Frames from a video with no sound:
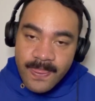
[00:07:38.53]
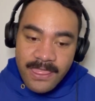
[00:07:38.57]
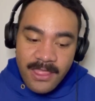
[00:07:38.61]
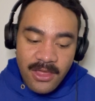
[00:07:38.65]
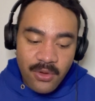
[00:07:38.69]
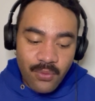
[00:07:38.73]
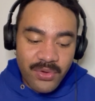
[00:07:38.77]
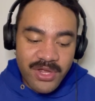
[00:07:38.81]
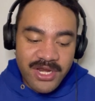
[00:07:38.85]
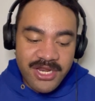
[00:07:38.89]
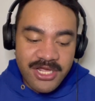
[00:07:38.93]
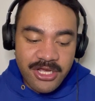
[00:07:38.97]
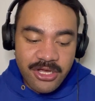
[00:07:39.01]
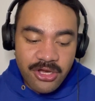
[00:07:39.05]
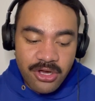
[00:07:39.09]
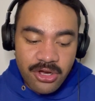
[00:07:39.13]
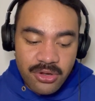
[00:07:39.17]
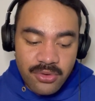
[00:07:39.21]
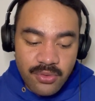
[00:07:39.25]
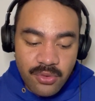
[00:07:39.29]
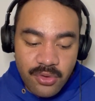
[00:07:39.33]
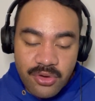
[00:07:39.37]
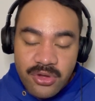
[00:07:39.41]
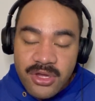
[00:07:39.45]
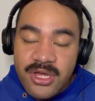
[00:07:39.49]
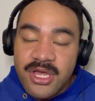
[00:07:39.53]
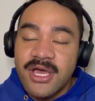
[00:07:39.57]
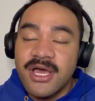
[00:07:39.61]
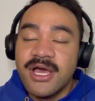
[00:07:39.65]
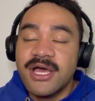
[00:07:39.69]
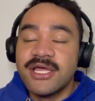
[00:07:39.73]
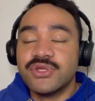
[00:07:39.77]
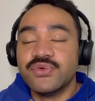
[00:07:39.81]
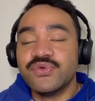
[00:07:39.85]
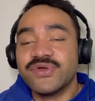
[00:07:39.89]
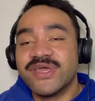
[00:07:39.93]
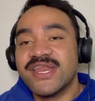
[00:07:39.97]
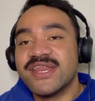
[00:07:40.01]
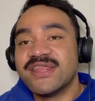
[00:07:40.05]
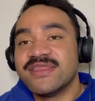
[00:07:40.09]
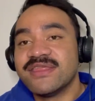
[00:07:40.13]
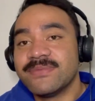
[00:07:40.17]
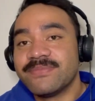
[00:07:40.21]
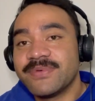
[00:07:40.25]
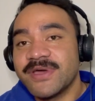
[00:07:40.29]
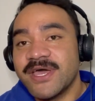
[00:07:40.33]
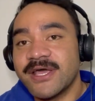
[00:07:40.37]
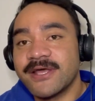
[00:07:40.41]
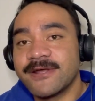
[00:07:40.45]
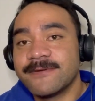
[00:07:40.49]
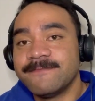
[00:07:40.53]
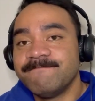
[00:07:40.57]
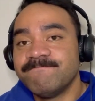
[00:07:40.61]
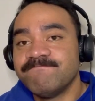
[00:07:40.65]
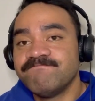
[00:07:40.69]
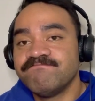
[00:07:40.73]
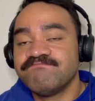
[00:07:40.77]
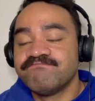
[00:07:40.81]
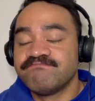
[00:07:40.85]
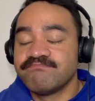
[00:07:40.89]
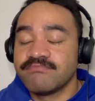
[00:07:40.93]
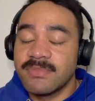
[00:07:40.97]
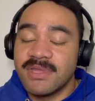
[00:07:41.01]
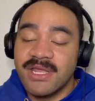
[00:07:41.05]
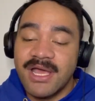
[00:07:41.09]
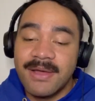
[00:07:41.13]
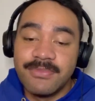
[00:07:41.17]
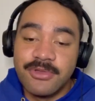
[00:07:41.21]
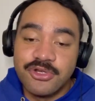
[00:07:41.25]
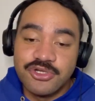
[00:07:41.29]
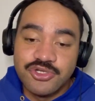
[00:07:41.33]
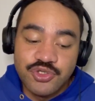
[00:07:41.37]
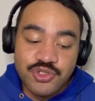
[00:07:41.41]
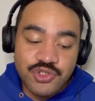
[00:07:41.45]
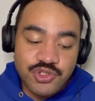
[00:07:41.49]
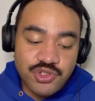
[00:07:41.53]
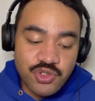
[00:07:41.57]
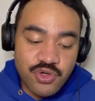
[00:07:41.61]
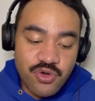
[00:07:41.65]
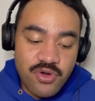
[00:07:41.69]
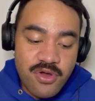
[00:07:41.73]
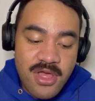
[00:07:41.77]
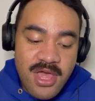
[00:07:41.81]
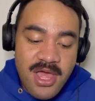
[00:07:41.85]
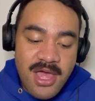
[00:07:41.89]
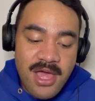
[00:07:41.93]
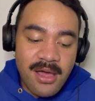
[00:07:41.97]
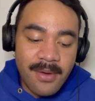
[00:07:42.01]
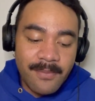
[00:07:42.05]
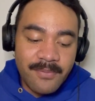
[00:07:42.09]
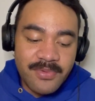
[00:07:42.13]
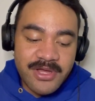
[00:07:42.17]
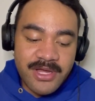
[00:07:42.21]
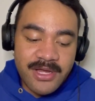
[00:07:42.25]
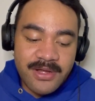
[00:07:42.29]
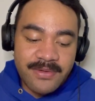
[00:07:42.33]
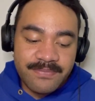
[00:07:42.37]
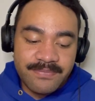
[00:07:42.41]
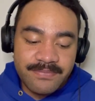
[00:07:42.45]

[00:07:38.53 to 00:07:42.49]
Where do you go, or do we get anything back? I'm not too sure. But yeah.